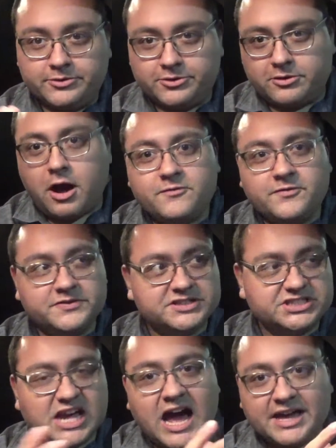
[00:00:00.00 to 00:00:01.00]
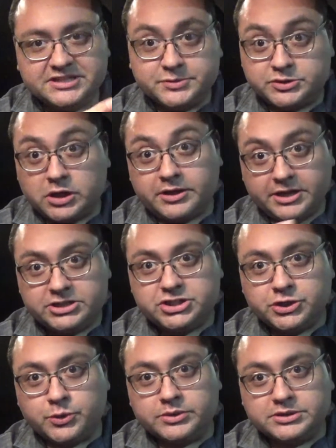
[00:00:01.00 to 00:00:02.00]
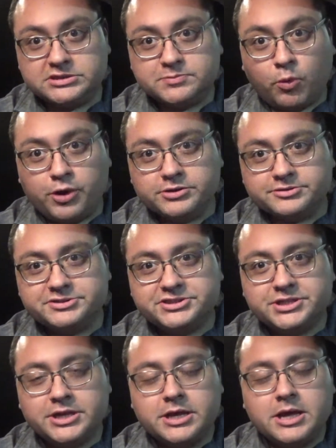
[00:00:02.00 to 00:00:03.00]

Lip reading: They're in the sides, which I'll get to in the spoilers.